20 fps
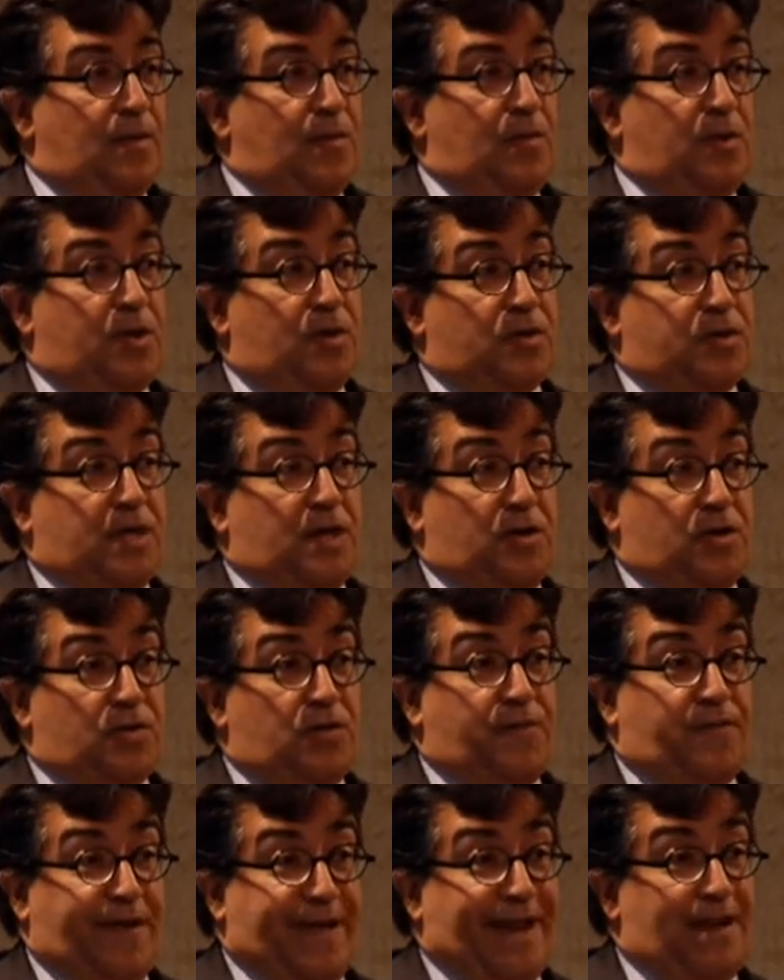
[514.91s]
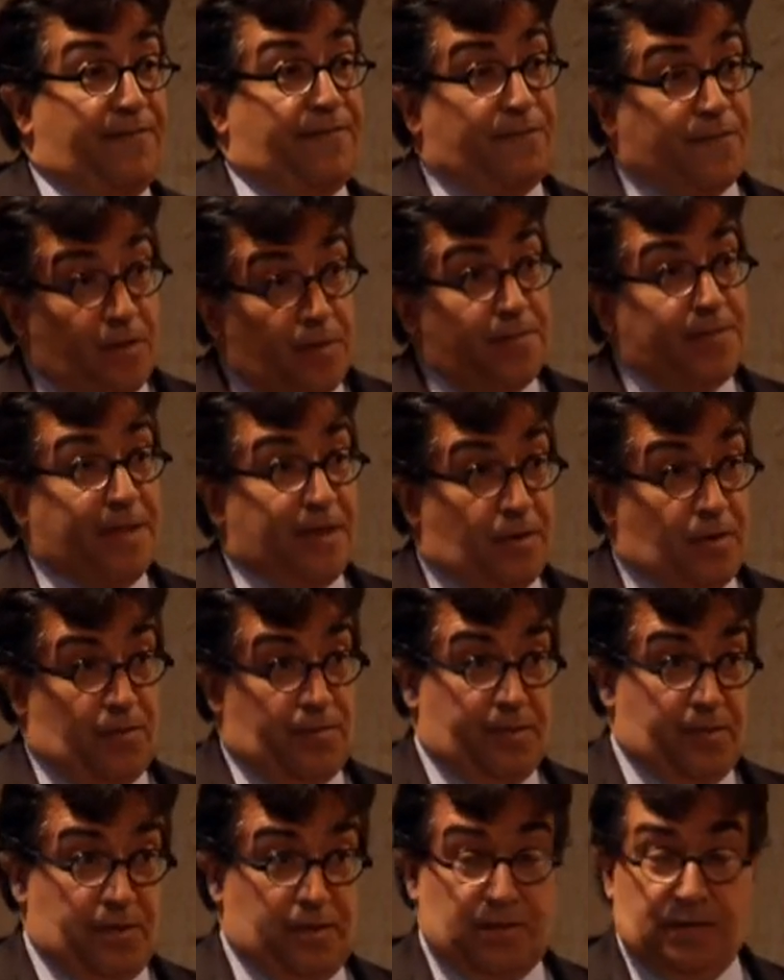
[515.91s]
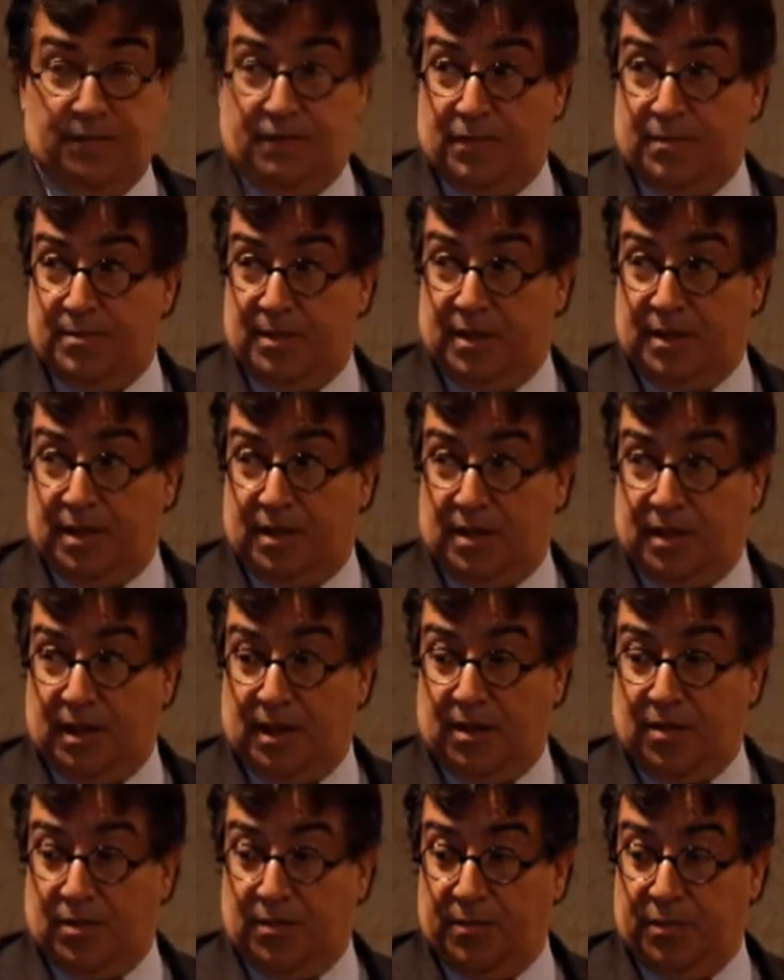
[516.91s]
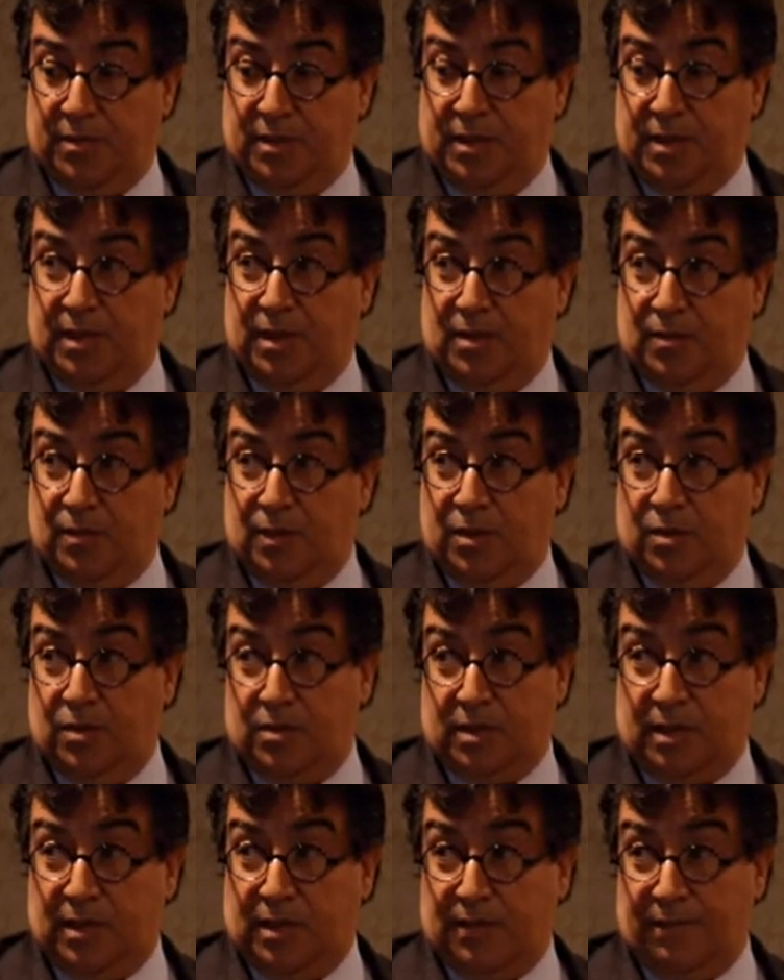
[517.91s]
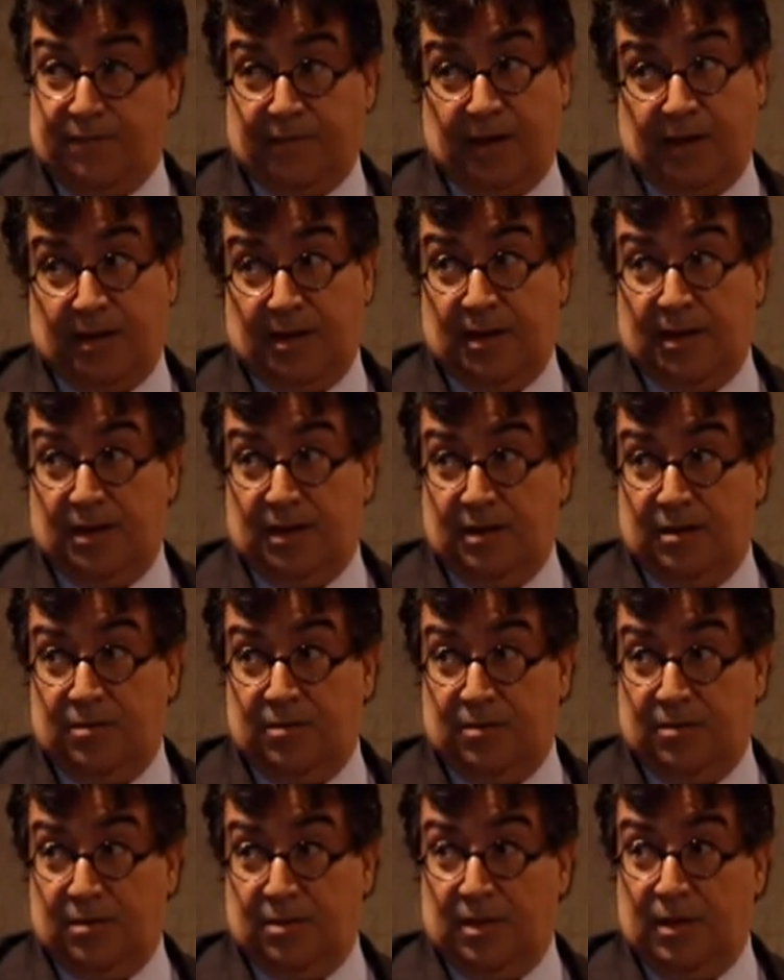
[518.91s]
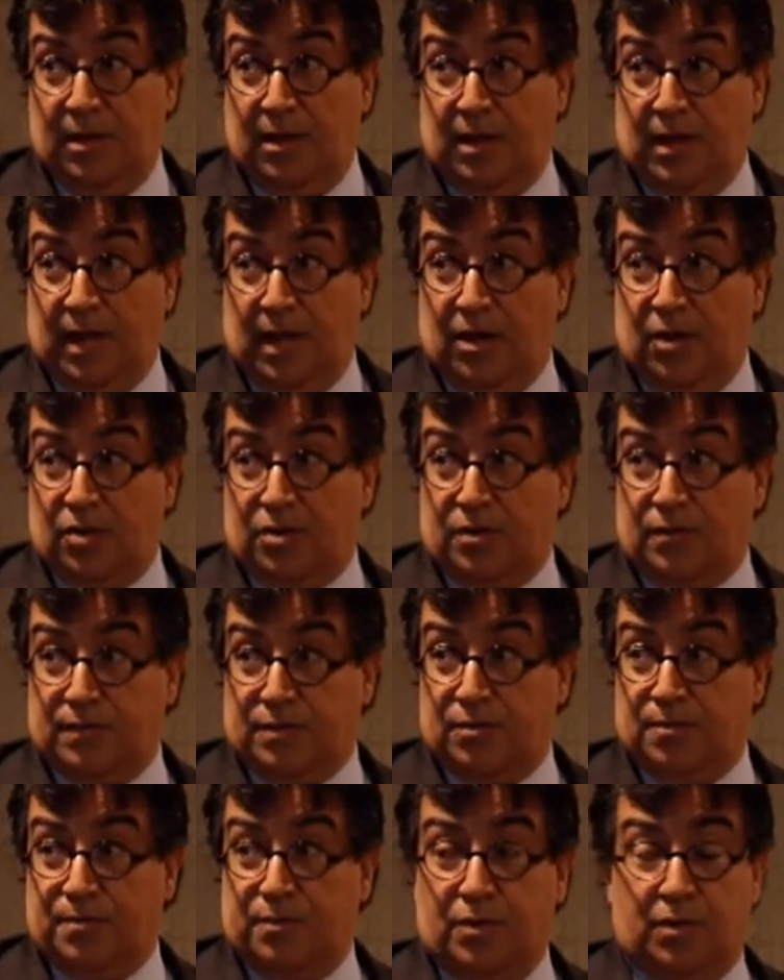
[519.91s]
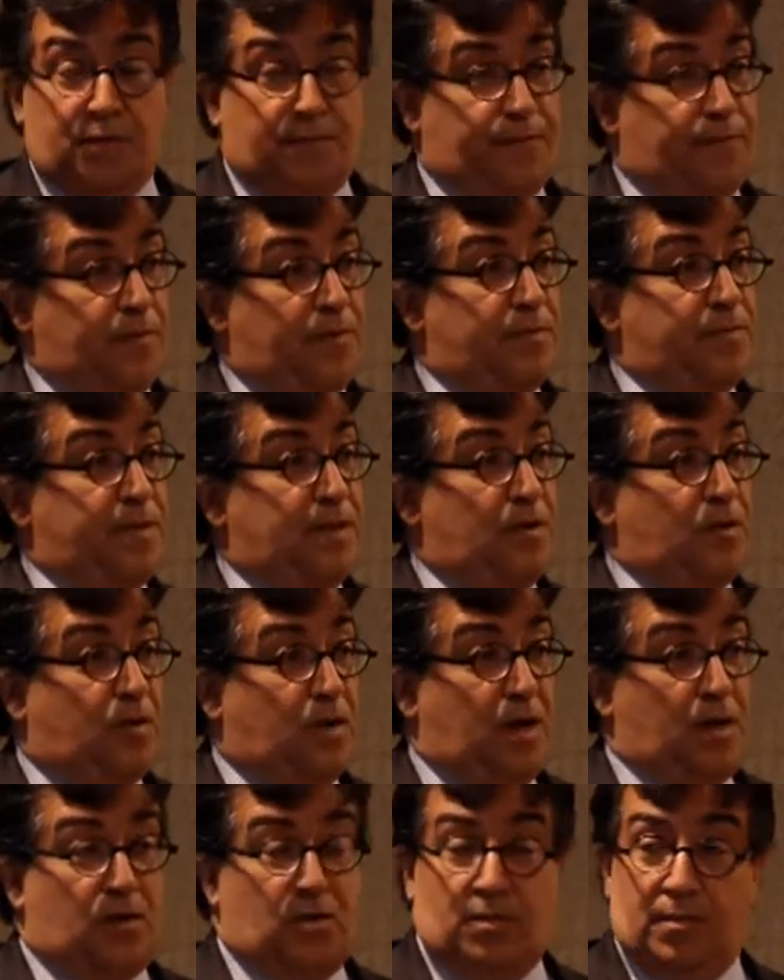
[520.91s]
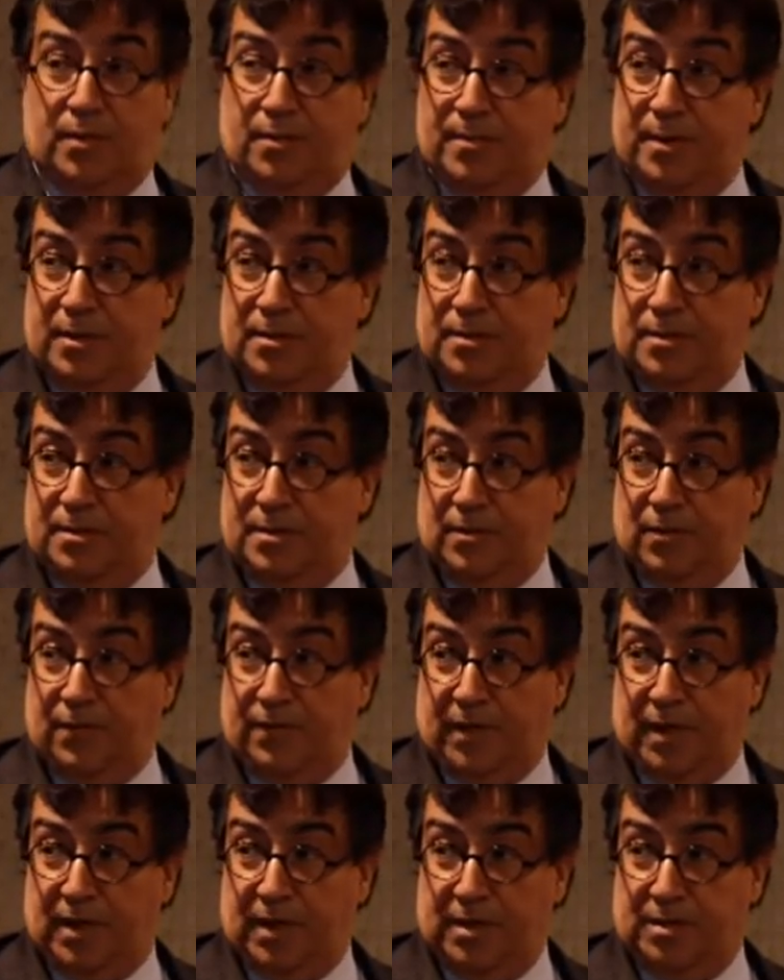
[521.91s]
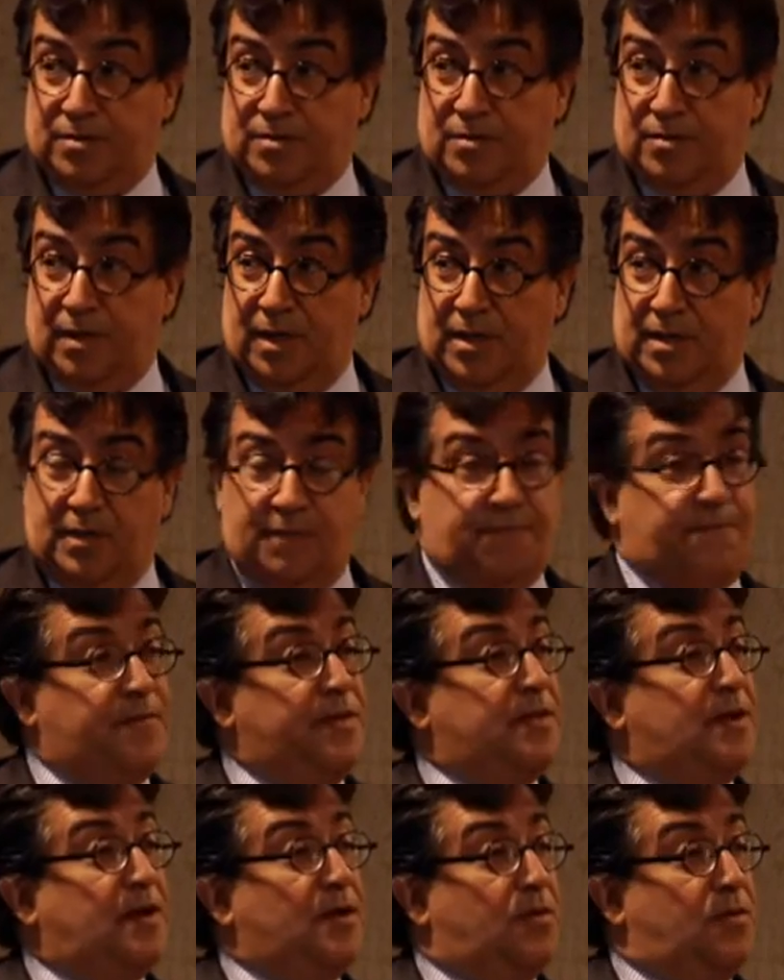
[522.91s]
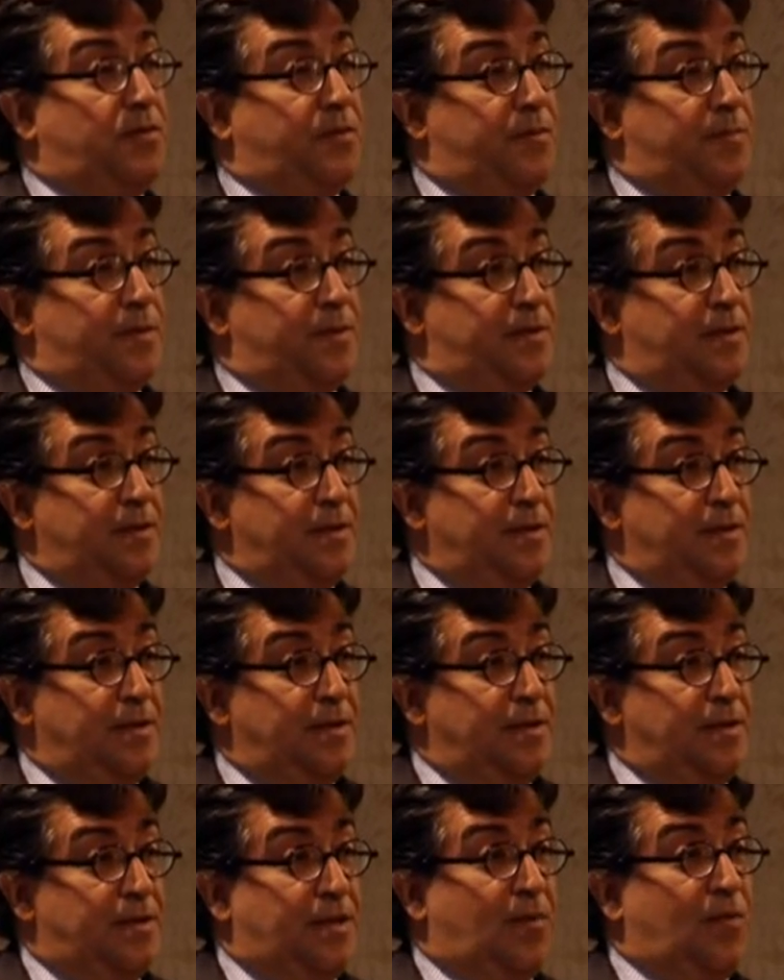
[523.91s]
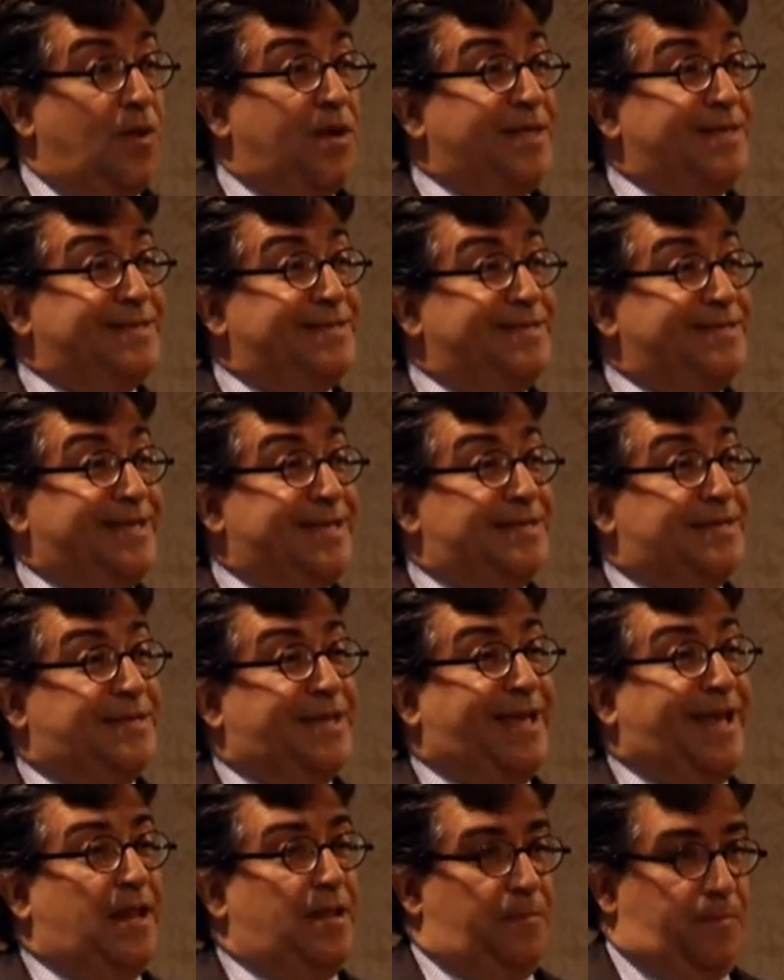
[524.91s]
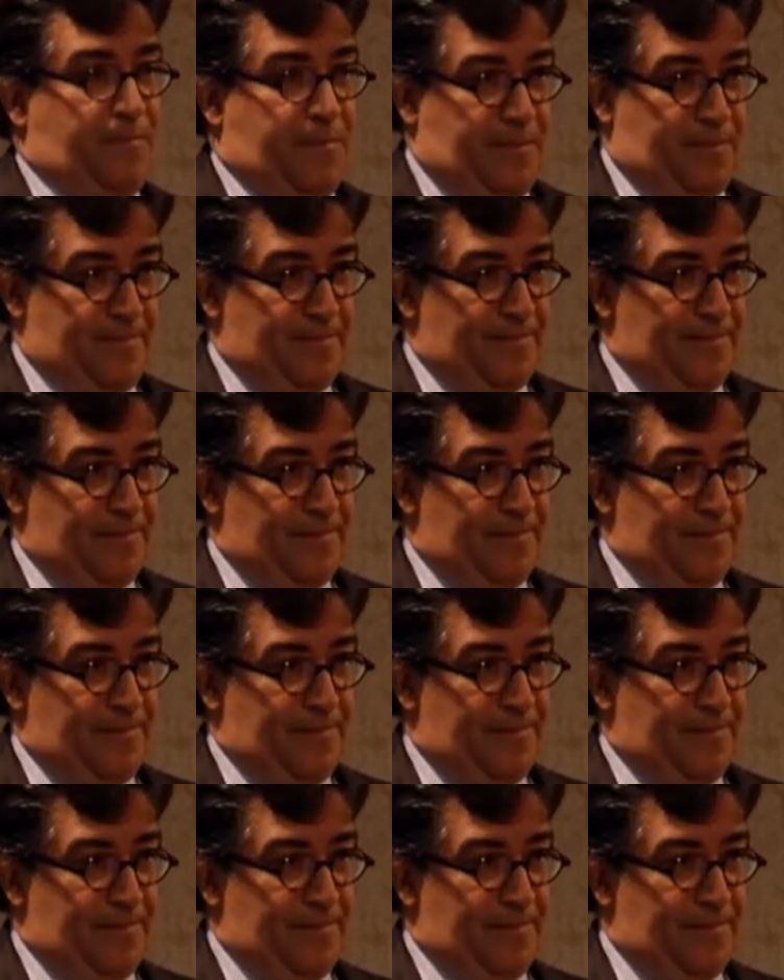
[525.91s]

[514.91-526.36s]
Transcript: We got a lot of help from the community, from the technical community, and we got, frankly, a lot of support from the local government of Jalisco and the federal government. Now, what is this help?